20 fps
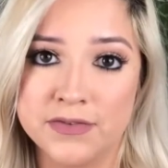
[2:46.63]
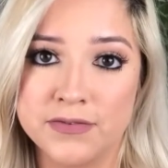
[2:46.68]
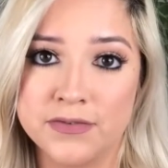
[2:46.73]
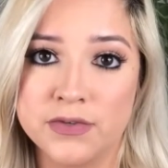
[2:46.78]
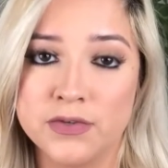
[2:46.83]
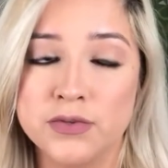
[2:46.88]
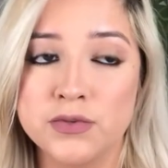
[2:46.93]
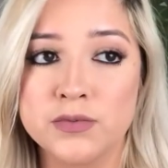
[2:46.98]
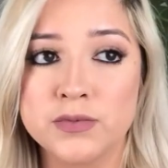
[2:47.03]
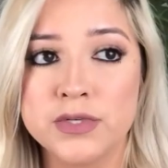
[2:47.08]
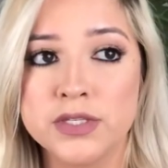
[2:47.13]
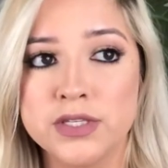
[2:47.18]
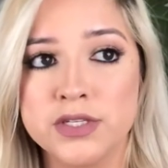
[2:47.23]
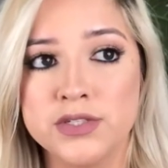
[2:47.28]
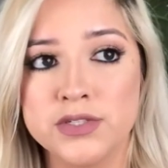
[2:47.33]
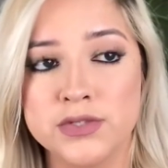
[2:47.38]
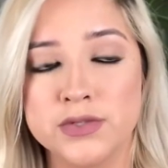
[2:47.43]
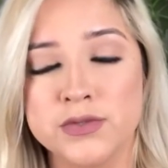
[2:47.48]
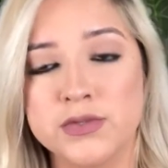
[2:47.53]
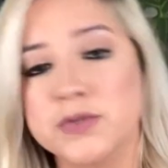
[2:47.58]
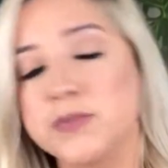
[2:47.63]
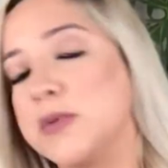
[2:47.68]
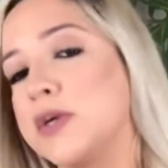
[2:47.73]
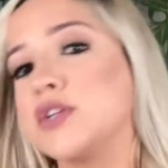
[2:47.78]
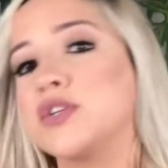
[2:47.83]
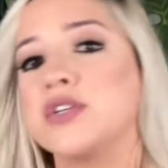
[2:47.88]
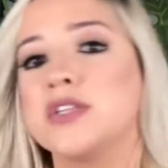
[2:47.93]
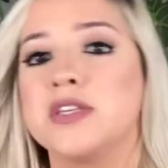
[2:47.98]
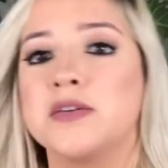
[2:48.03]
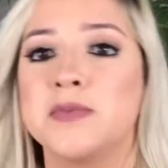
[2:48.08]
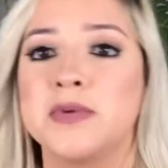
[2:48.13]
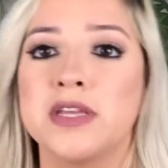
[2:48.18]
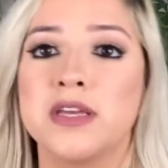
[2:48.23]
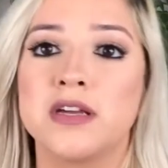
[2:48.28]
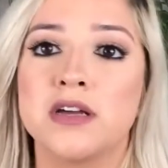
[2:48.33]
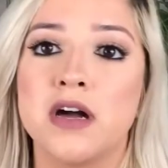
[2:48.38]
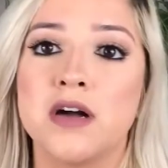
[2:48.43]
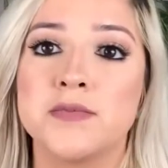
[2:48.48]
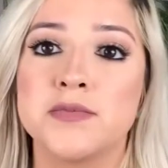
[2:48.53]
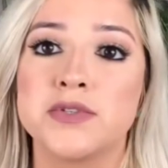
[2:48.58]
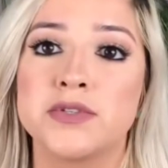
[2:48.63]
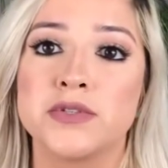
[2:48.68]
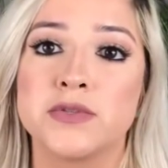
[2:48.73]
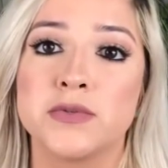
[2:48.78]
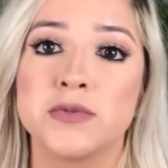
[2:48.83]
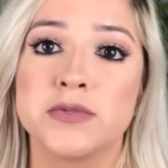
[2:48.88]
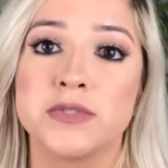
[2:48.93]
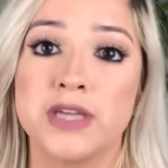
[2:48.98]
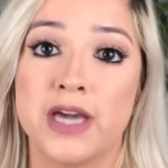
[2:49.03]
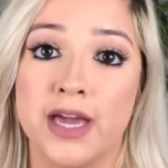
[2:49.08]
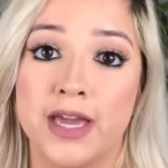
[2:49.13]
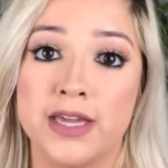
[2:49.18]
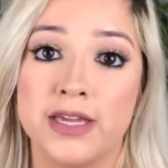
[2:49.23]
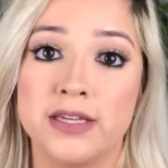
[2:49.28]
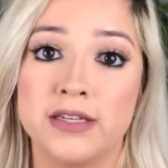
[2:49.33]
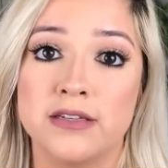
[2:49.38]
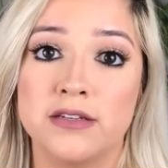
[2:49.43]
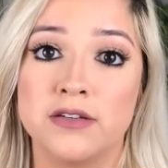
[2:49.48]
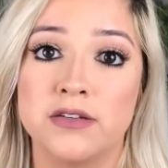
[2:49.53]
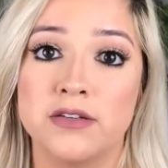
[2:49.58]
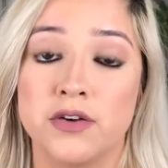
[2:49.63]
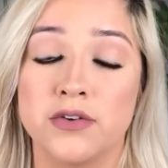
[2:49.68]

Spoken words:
You really do, especially when it comes to diet,